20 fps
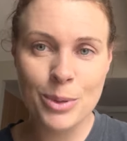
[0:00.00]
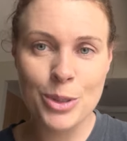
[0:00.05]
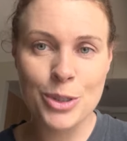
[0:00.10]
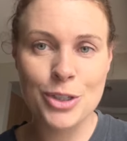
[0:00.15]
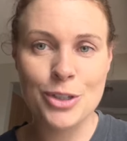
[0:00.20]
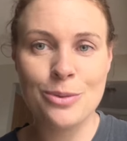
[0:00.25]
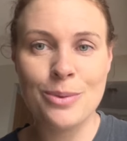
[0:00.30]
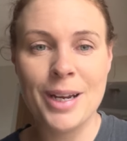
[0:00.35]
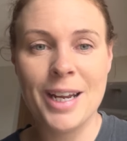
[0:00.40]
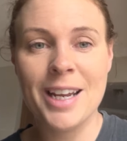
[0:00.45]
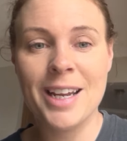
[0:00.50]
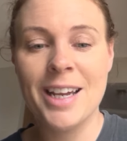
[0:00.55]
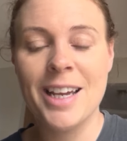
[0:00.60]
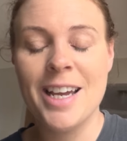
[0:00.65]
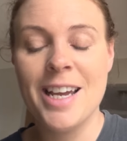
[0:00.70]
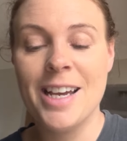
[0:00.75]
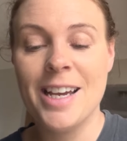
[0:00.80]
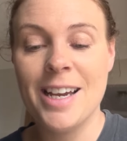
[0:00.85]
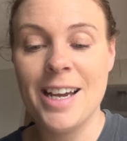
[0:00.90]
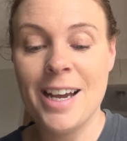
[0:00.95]
pushed me,
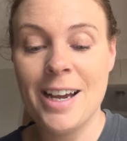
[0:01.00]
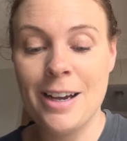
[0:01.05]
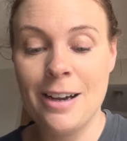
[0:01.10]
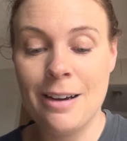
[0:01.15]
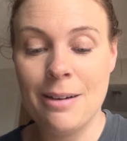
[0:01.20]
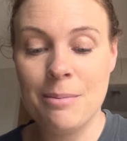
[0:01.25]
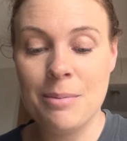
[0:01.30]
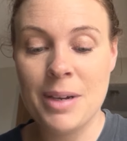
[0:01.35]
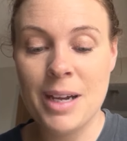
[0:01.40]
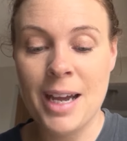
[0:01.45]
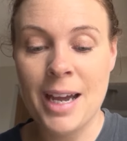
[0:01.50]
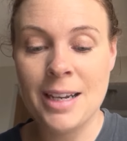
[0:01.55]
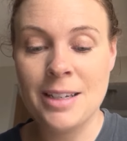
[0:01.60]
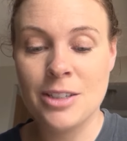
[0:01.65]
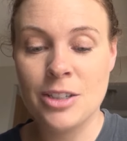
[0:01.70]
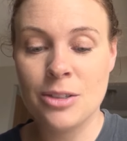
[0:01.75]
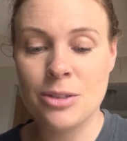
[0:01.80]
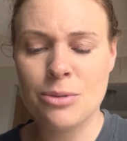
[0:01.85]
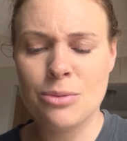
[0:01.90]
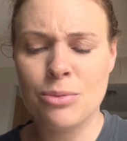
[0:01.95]
and
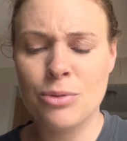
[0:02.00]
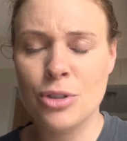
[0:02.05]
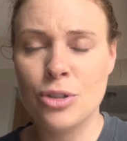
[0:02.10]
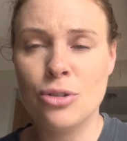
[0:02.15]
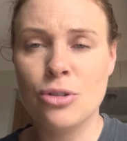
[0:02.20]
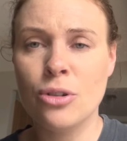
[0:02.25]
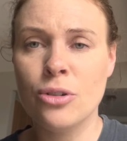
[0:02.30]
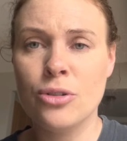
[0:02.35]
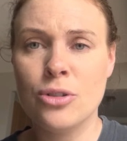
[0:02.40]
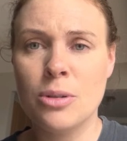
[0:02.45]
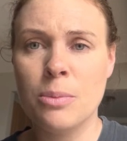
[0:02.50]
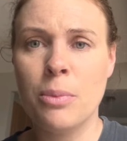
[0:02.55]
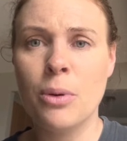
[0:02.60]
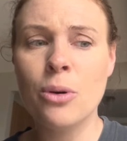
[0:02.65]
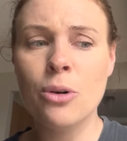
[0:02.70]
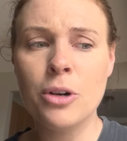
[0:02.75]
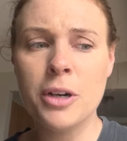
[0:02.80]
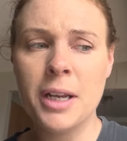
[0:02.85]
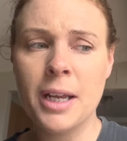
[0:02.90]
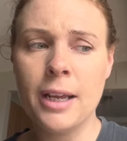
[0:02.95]
just was so
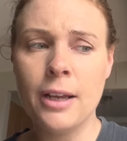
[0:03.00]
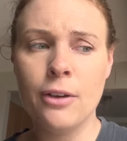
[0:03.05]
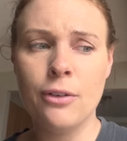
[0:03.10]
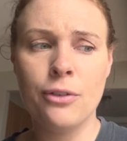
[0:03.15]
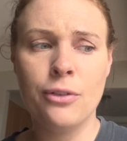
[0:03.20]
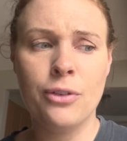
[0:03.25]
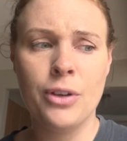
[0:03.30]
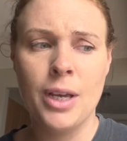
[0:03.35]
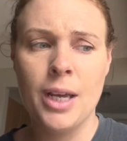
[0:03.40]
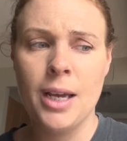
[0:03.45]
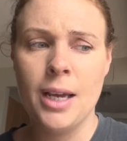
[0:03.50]
supportive.